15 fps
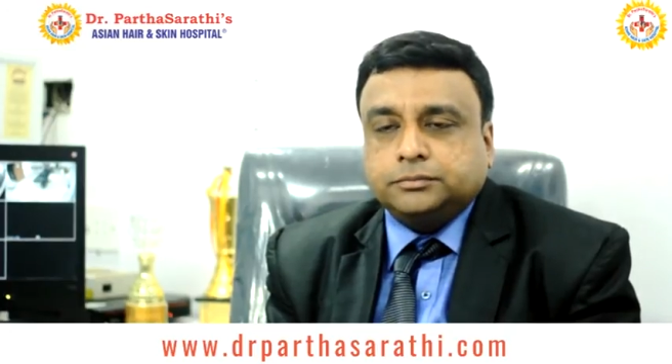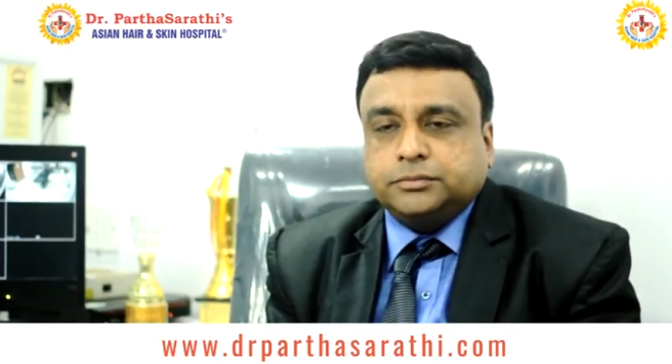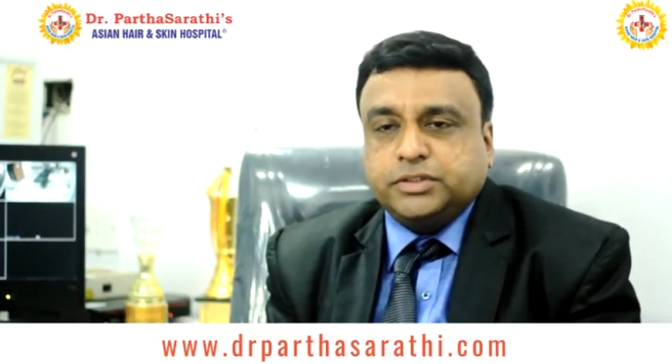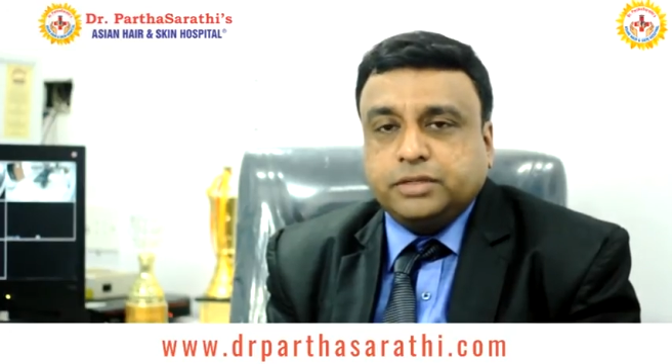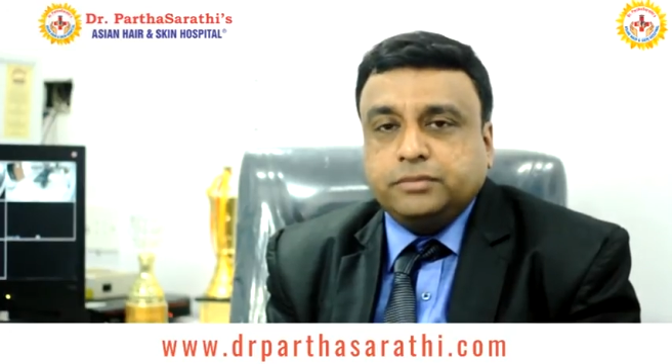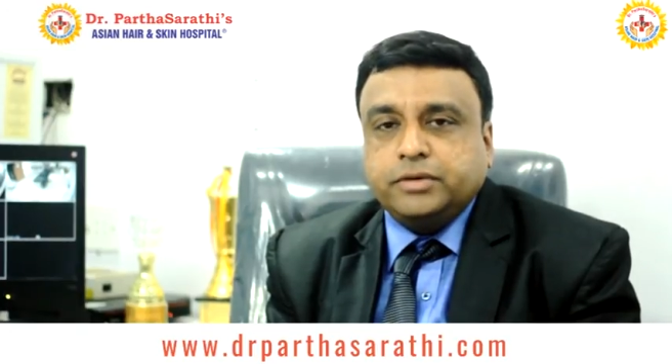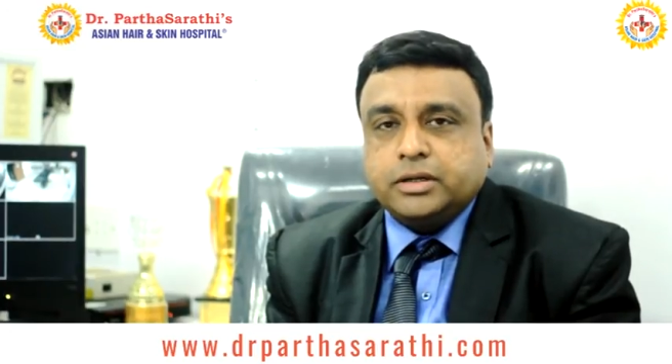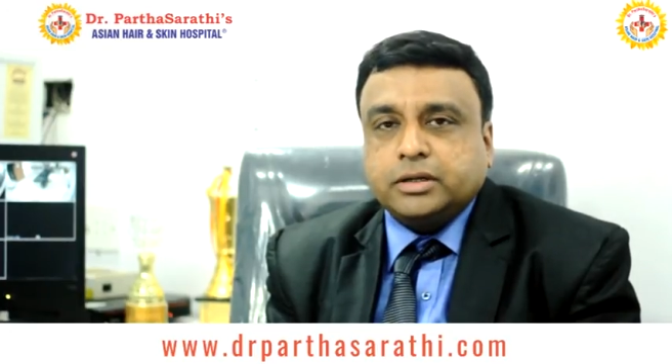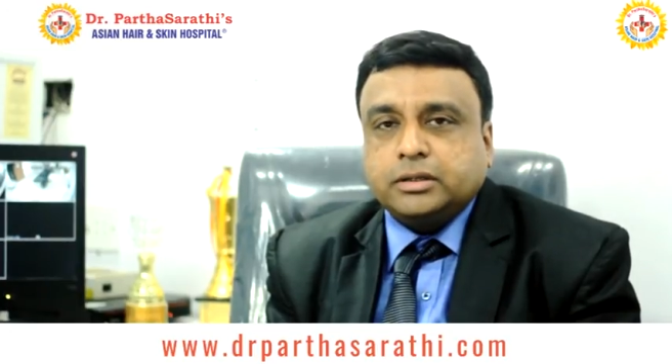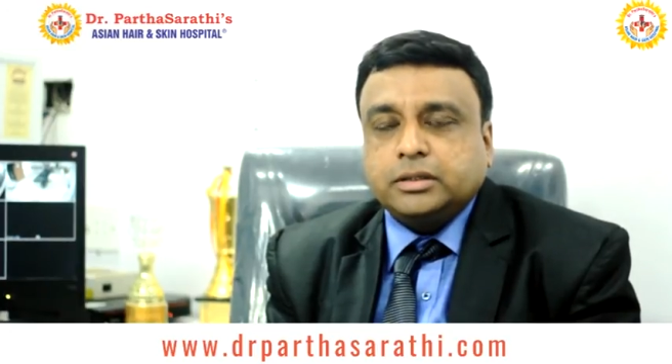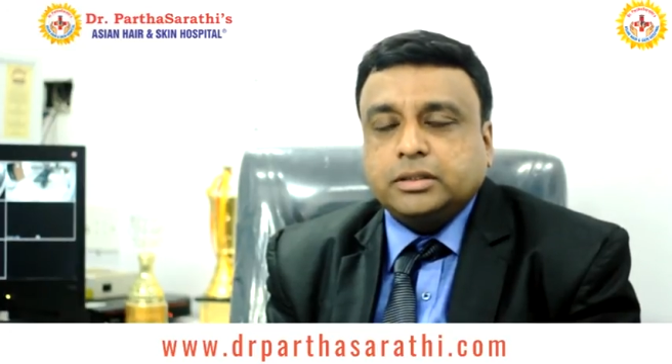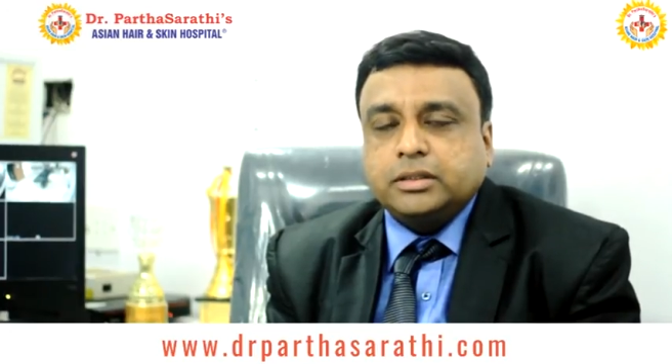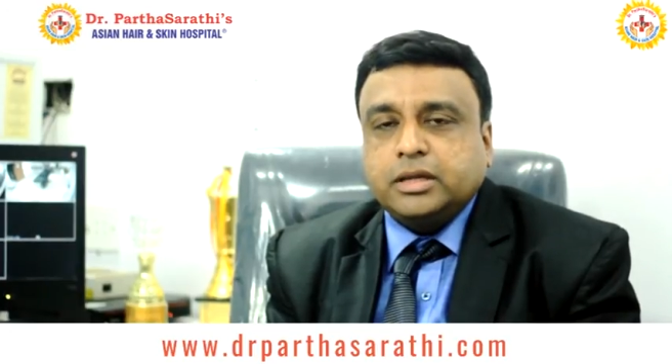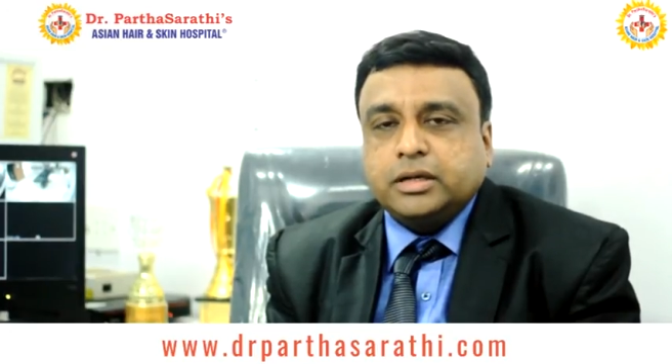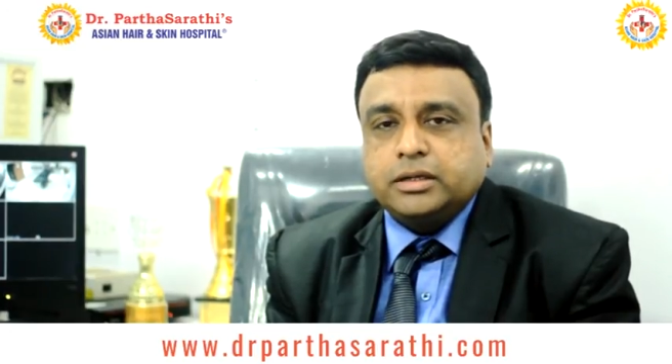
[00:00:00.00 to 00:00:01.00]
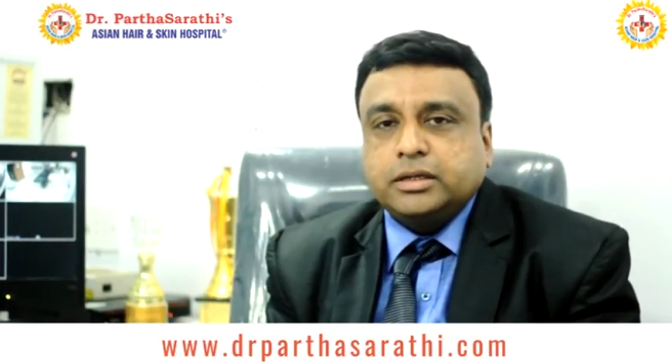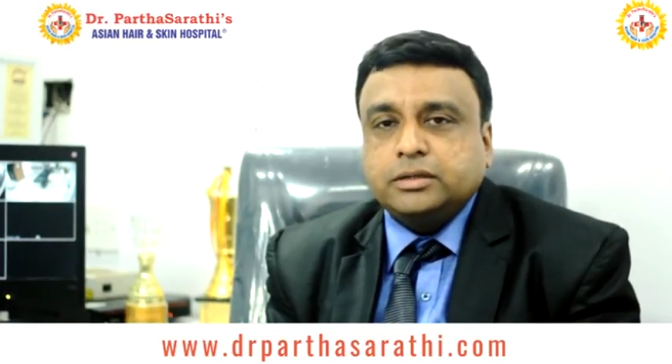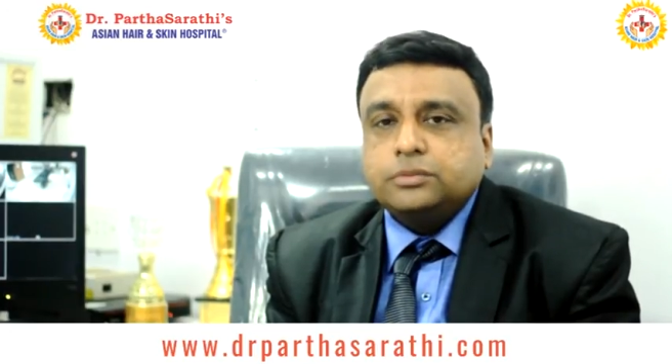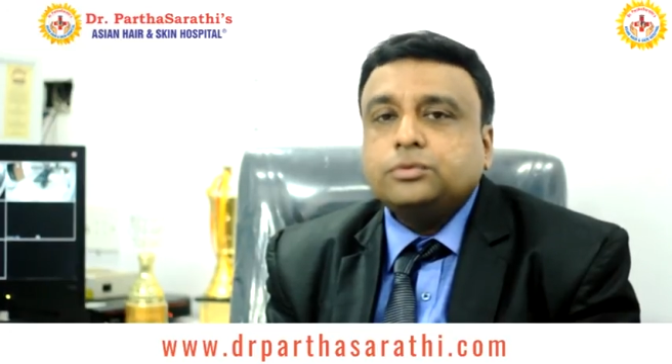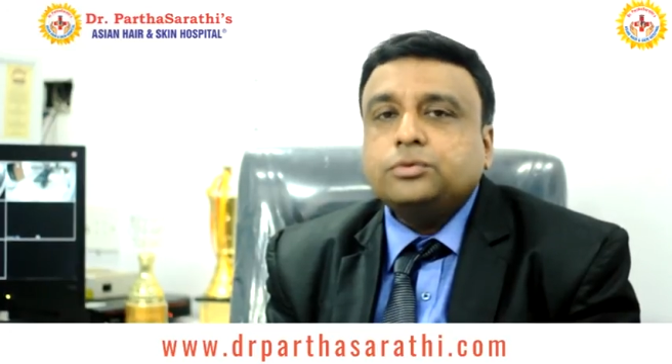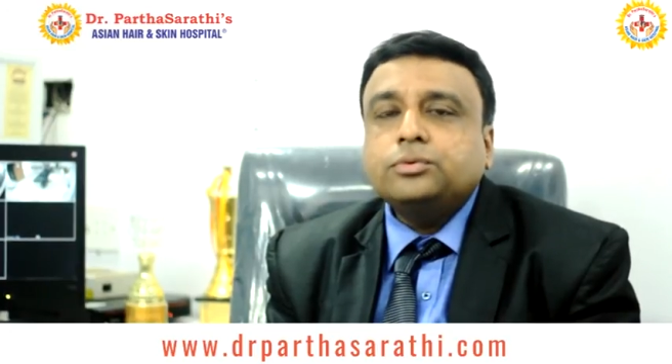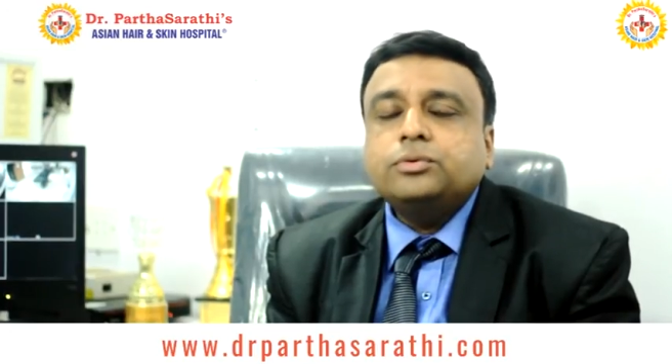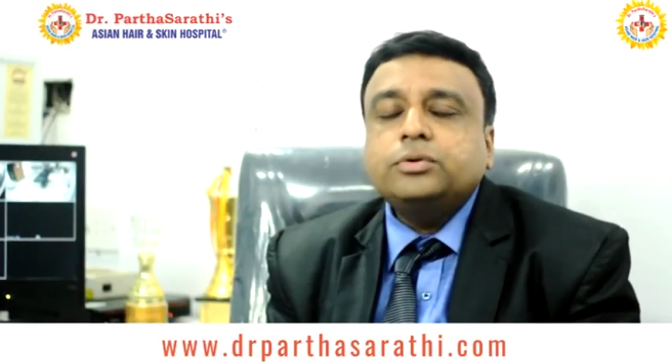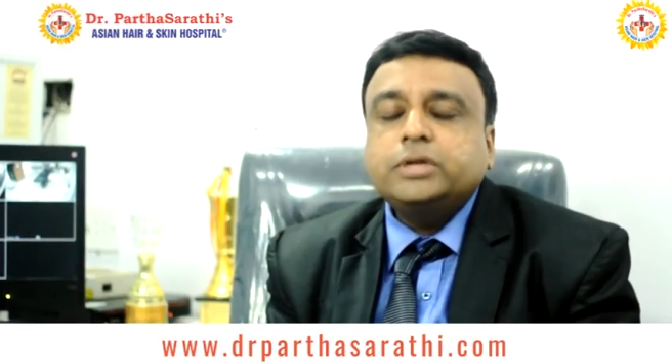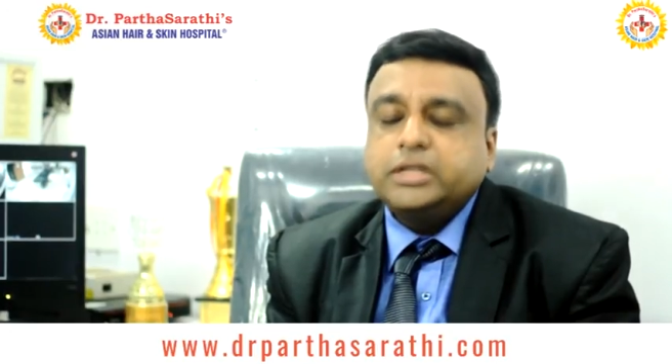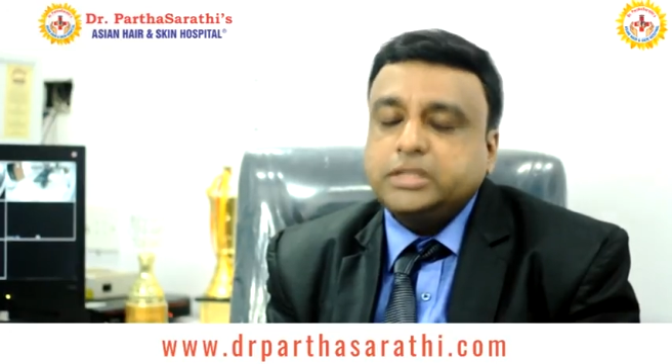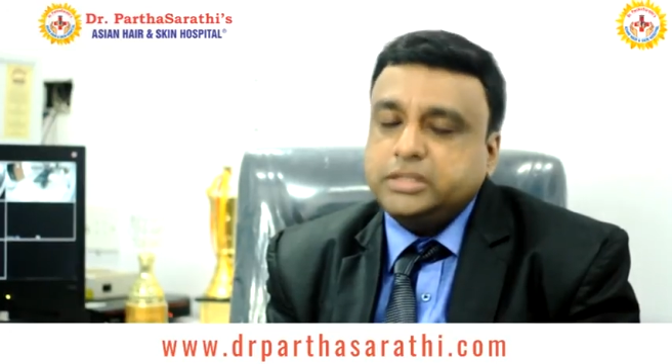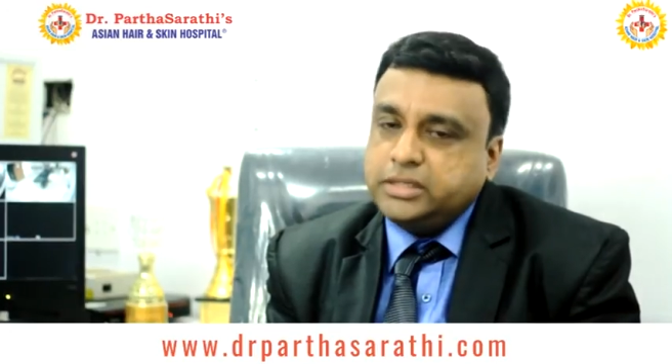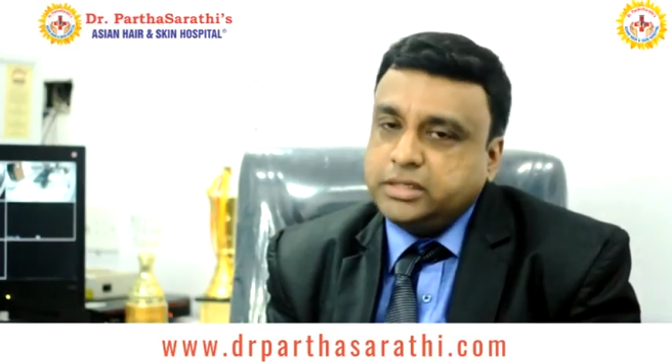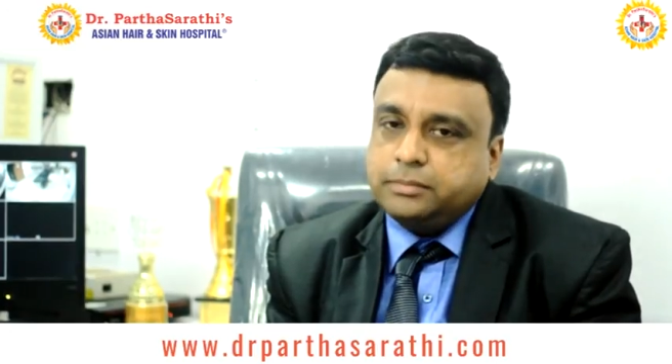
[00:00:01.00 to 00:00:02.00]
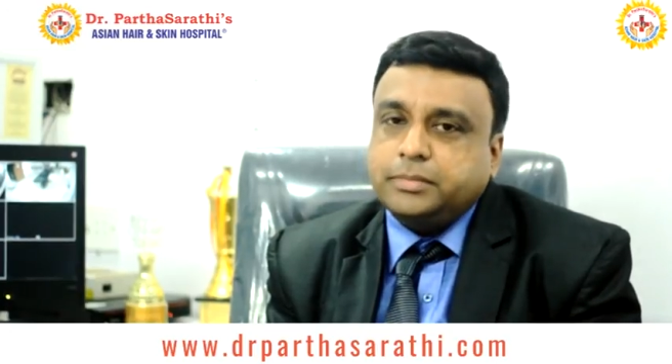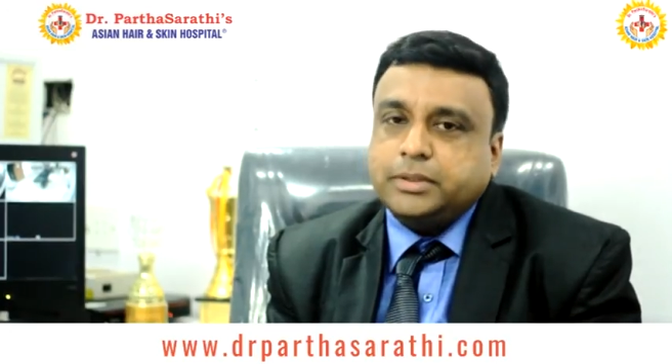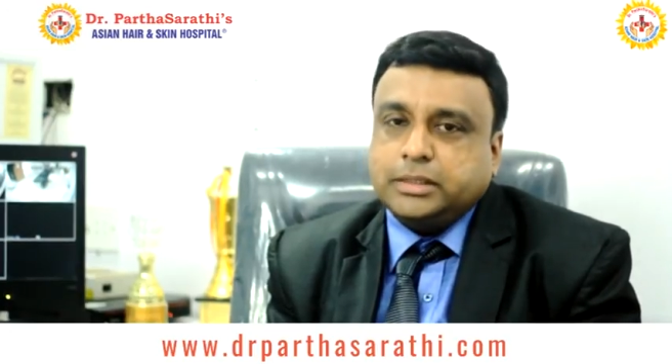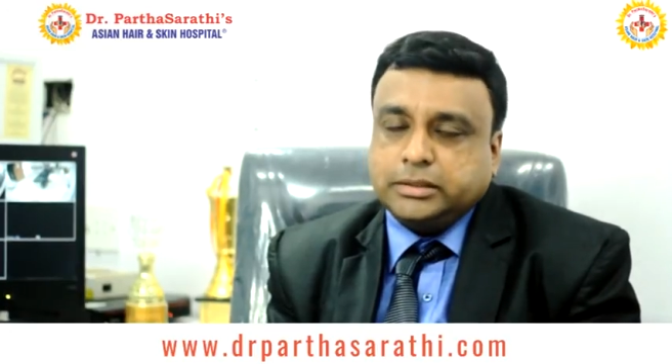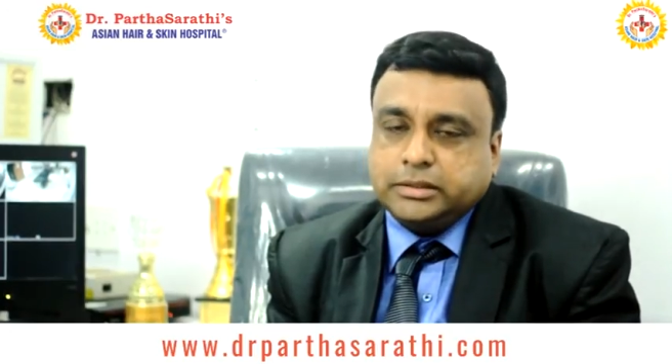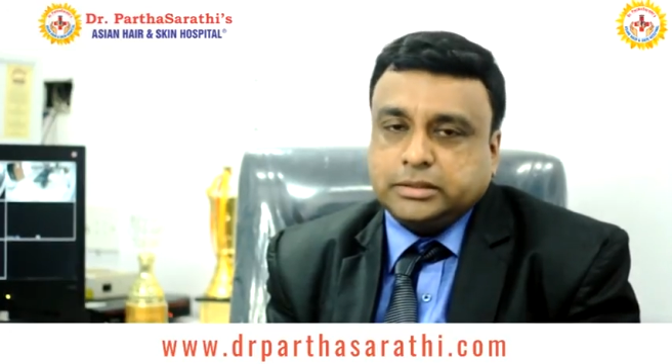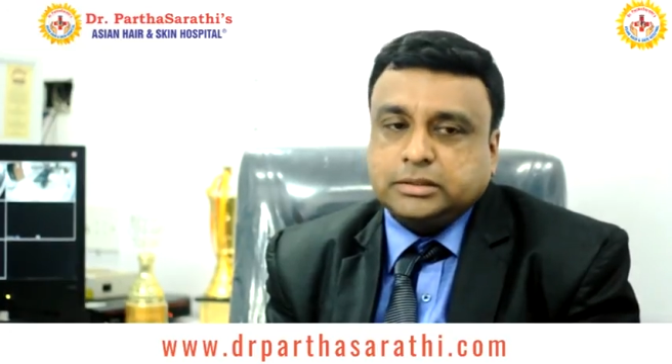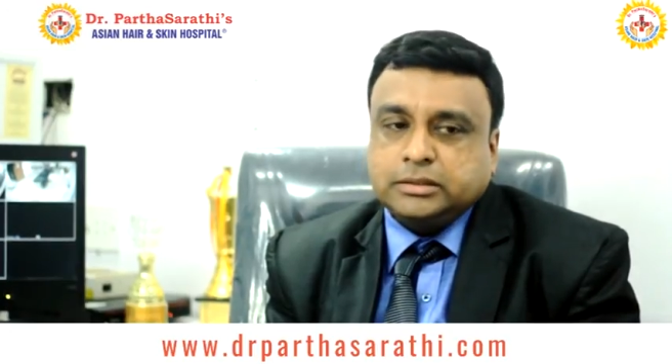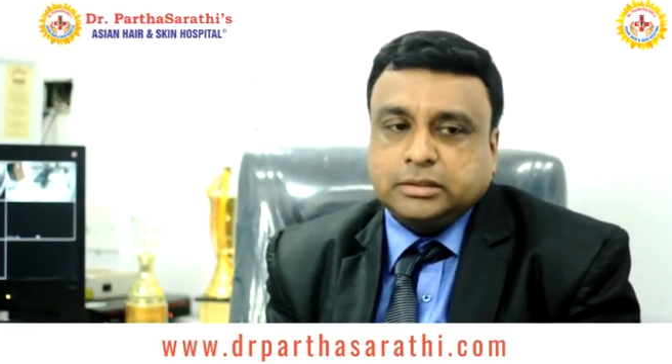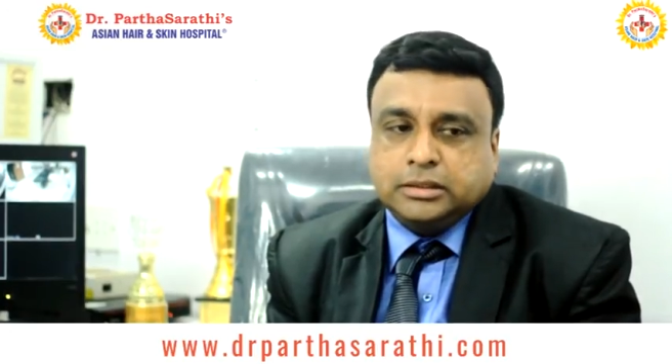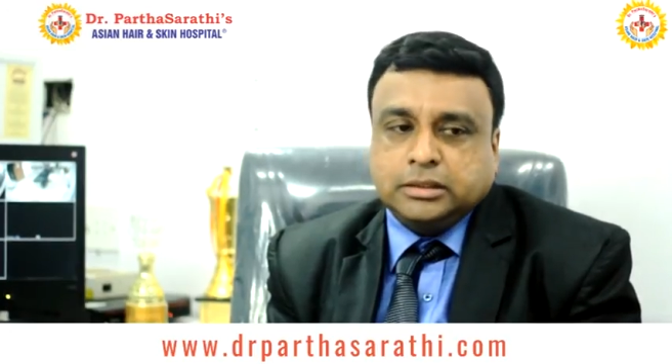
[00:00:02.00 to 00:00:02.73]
severe, in that case we do TCA peels.